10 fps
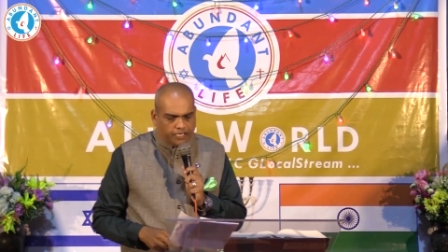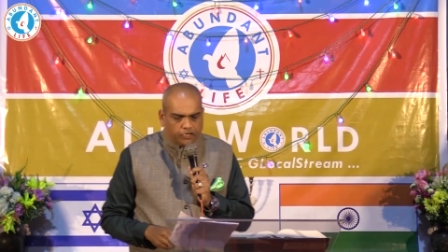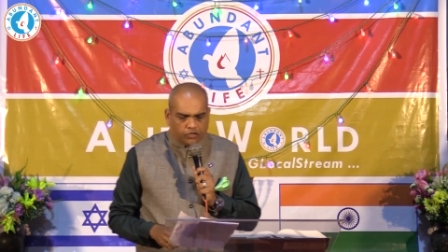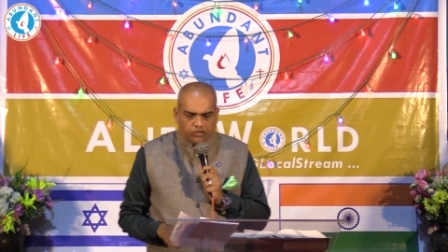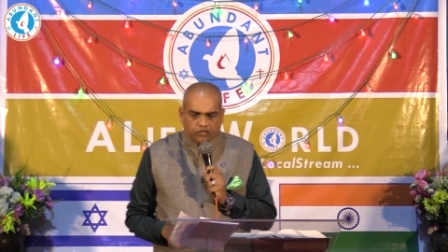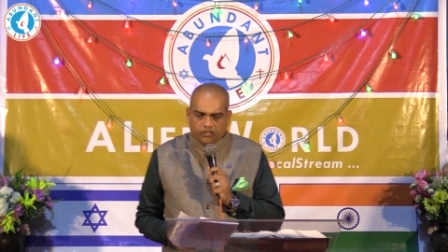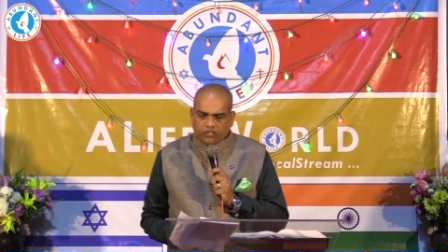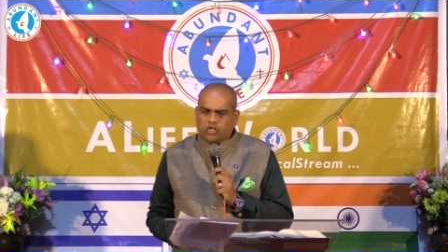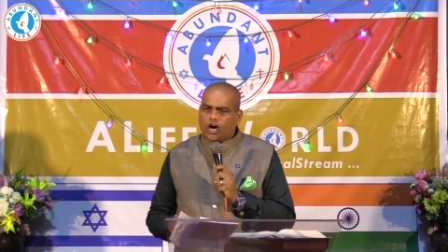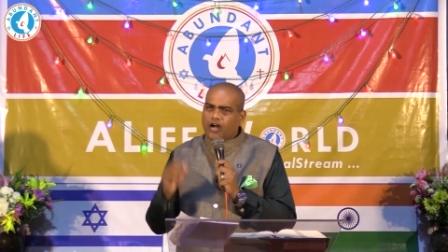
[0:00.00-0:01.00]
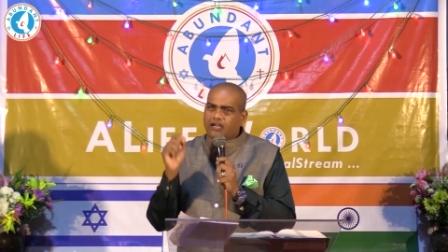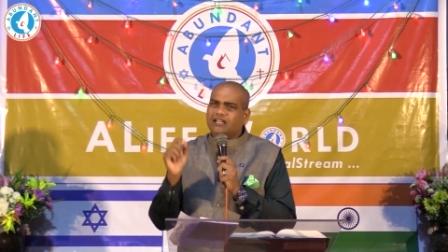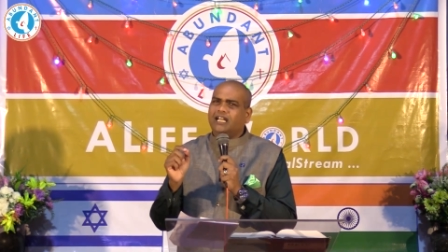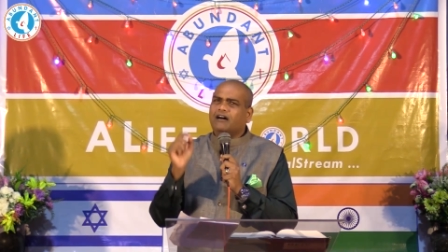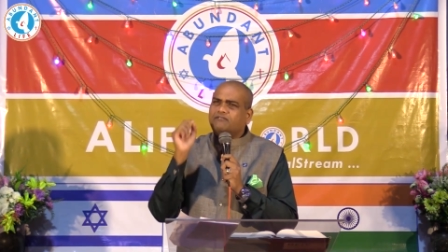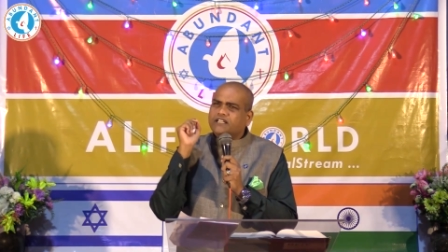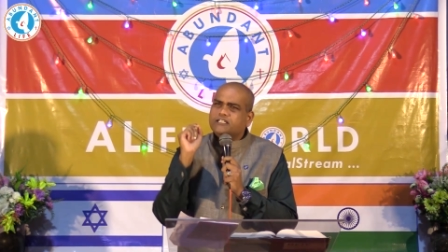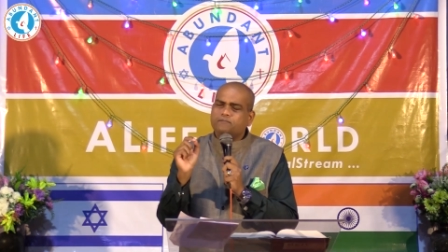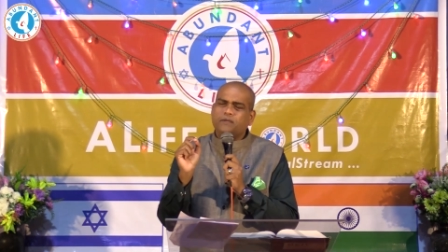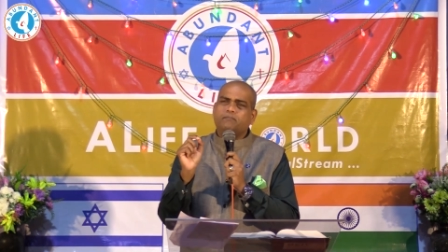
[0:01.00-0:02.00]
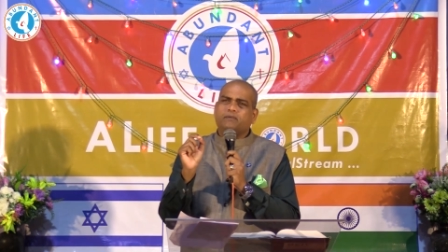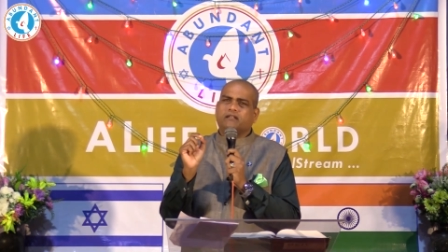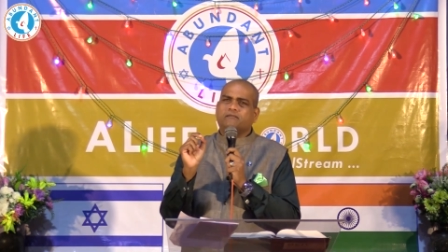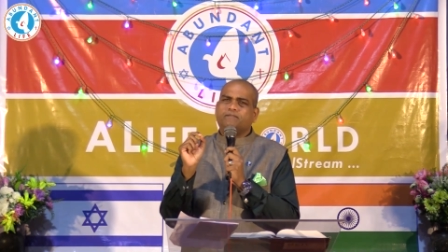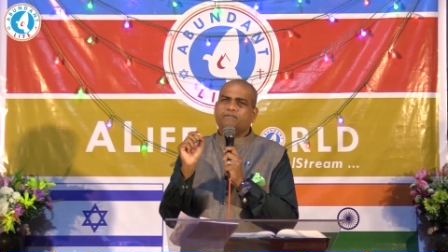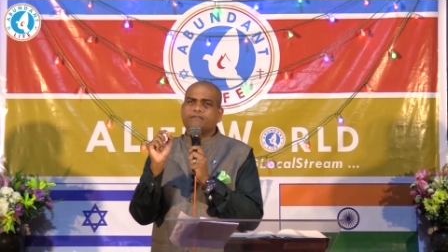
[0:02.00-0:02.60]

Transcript: You know, God loved his people.